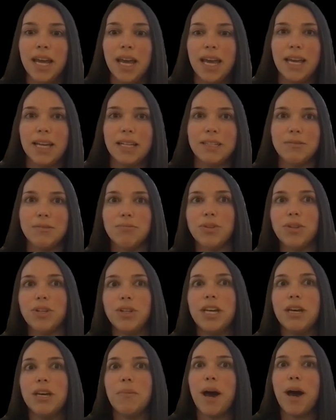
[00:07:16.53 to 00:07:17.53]
It's
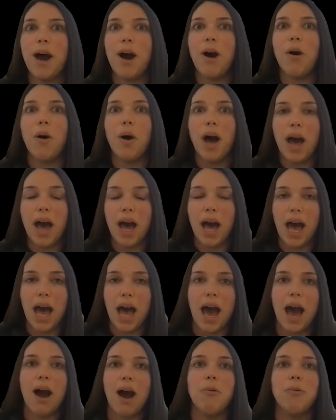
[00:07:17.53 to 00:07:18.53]
really about
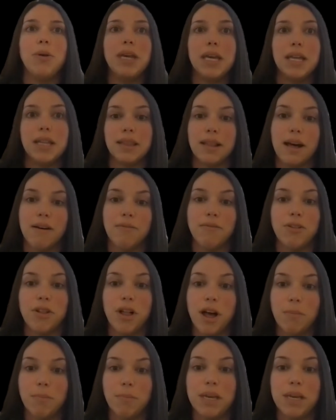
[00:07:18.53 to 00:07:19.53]
how we can level
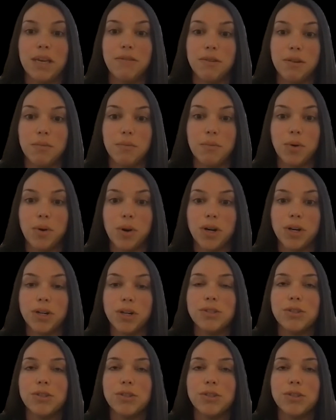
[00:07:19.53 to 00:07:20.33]
up even more.